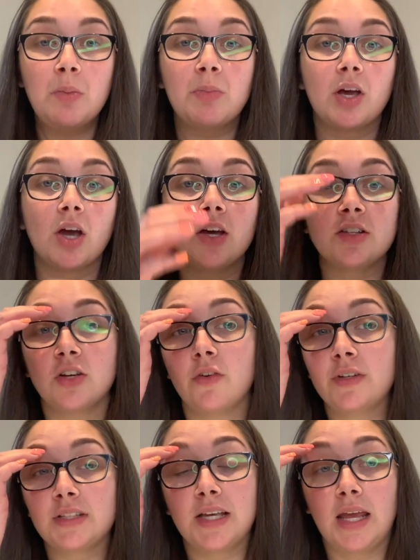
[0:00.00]
because
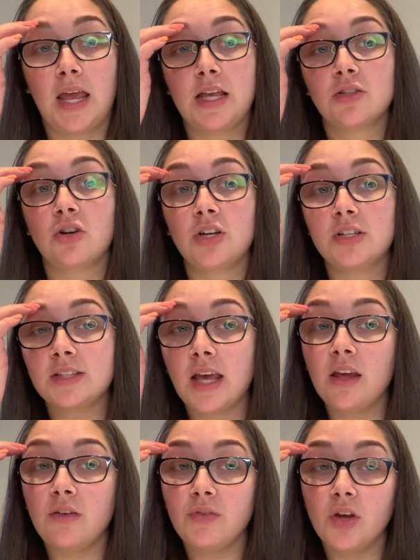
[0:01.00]
obviously it's going to
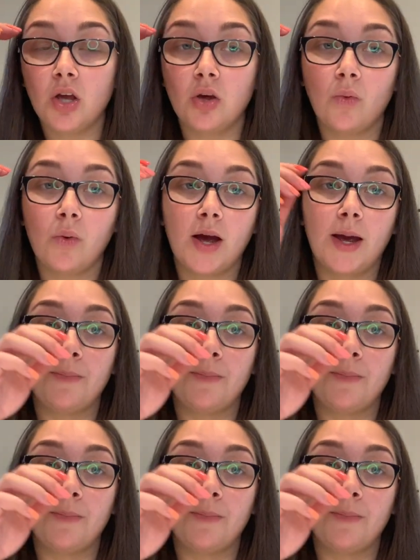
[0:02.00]
save you.